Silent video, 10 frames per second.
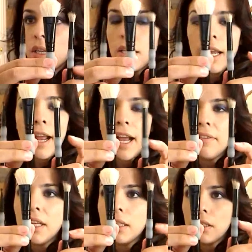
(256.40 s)
They have
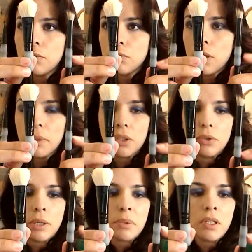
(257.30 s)
like these rubber
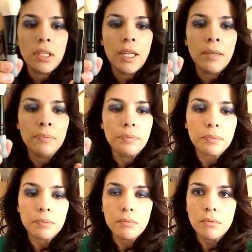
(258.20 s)
grips on them,
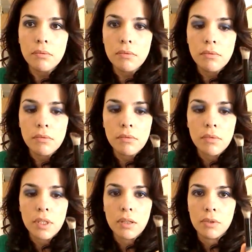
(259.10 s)

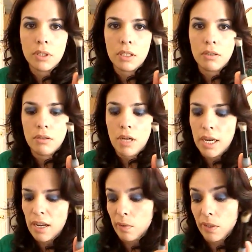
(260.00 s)
which
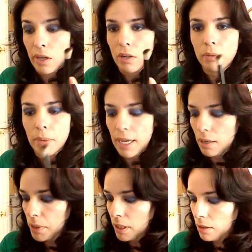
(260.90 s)
I kind of wish all of them
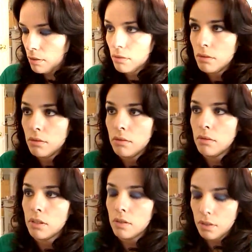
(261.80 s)
had, but
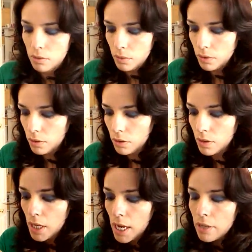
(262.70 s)
just these ones do.
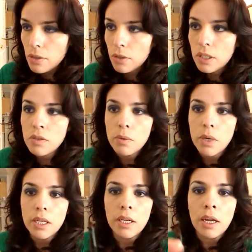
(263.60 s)
So this
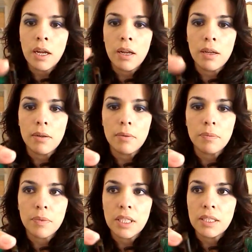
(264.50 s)
one
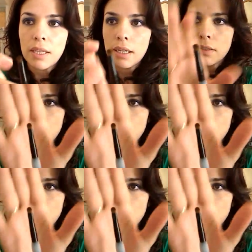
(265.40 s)
um, is like, it's